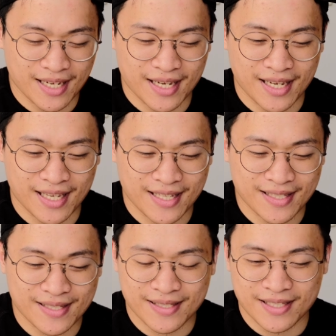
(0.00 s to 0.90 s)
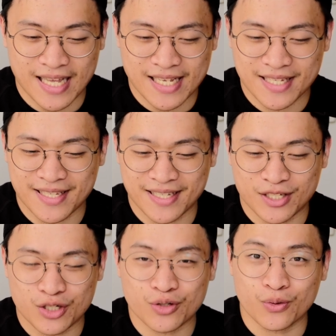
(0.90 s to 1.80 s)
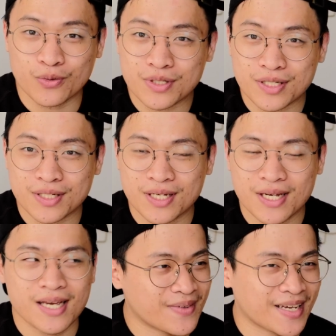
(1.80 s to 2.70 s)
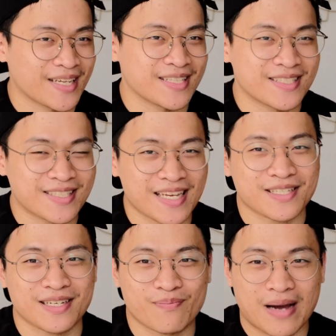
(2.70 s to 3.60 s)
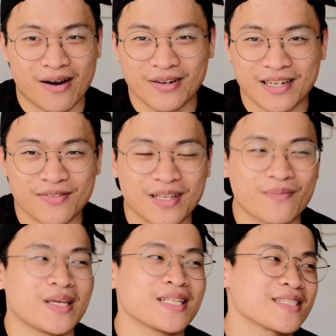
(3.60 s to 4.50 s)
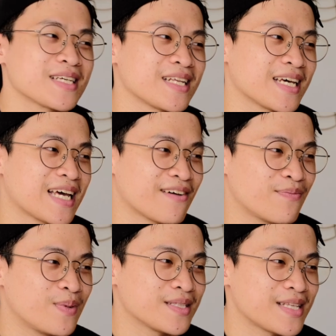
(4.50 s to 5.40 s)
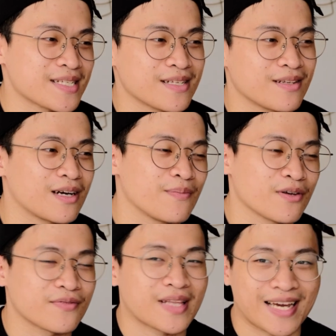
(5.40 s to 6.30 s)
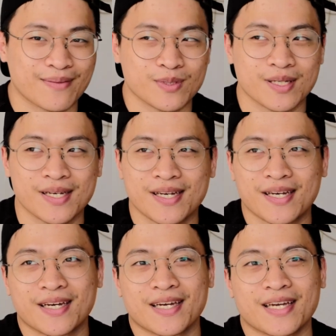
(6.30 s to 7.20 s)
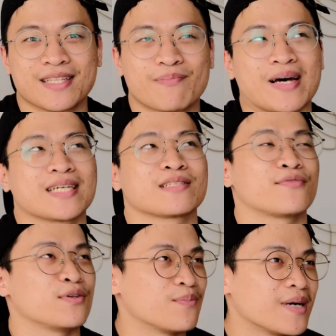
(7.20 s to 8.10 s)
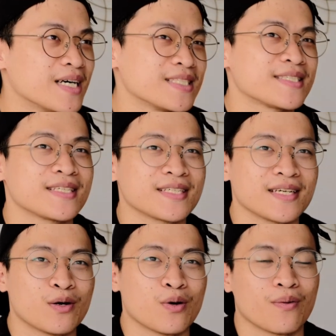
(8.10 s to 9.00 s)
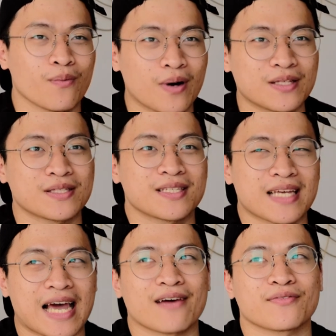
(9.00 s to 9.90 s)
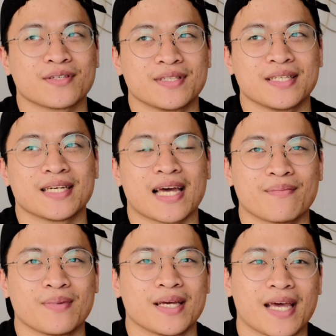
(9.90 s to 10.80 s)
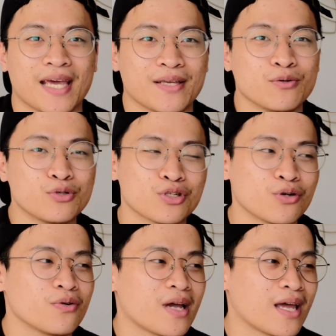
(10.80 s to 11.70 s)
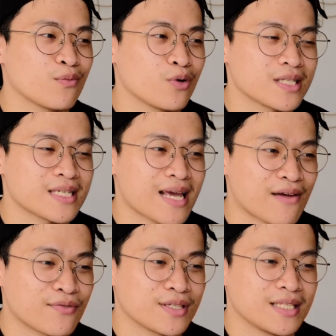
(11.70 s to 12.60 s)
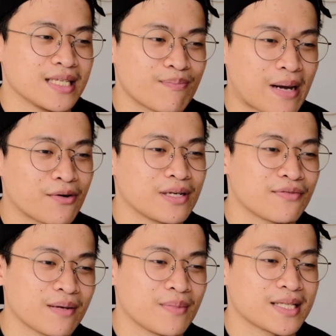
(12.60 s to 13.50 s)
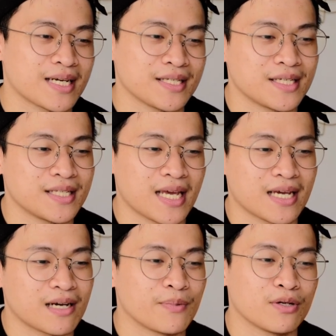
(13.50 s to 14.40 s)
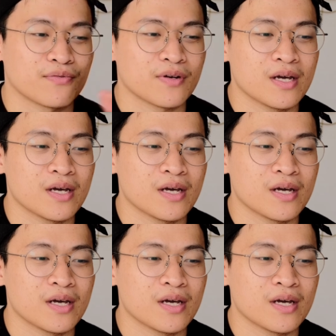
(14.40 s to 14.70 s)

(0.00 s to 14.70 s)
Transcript: in tested shows and tested powerlifting meets, and I have been tested a couple of times in the past few months. Once after the NBAU show, and once after the powerlifting meet I did a couple of